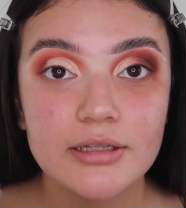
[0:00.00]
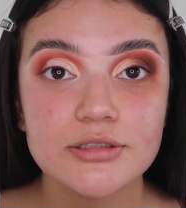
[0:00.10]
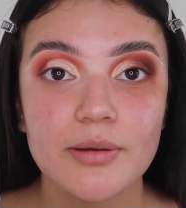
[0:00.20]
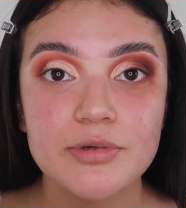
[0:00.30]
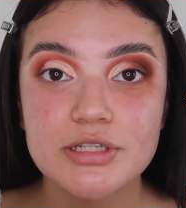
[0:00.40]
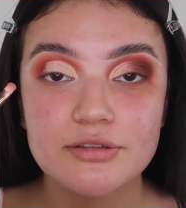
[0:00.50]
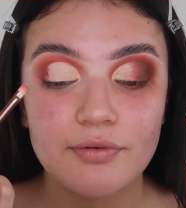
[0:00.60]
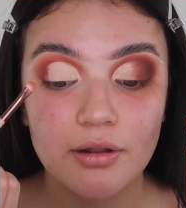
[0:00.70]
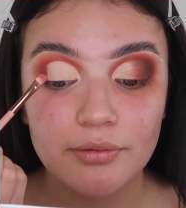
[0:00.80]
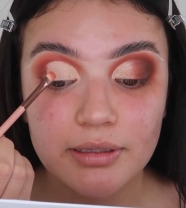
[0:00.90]
So I'm just
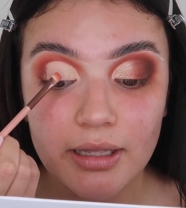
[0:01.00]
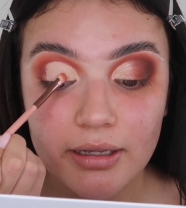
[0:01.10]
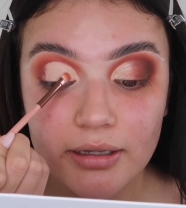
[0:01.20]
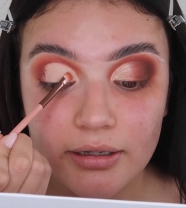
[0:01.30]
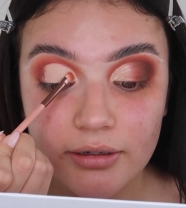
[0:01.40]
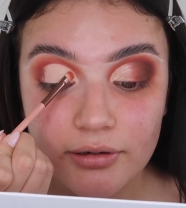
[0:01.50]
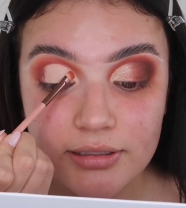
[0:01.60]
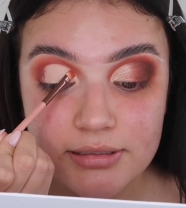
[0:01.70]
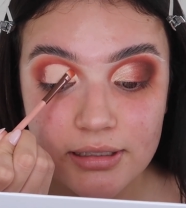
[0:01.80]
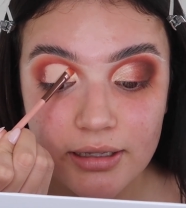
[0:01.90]
following that cut
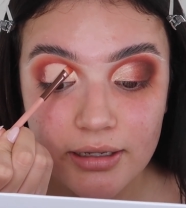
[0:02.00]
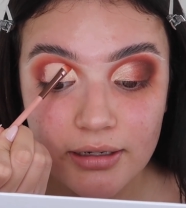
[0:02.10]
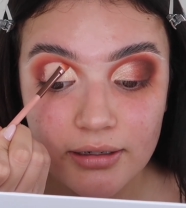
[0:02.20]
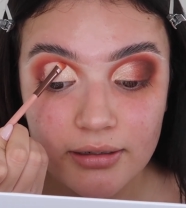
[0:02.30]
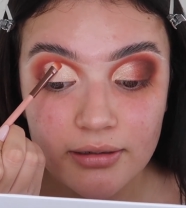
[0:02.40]
crease line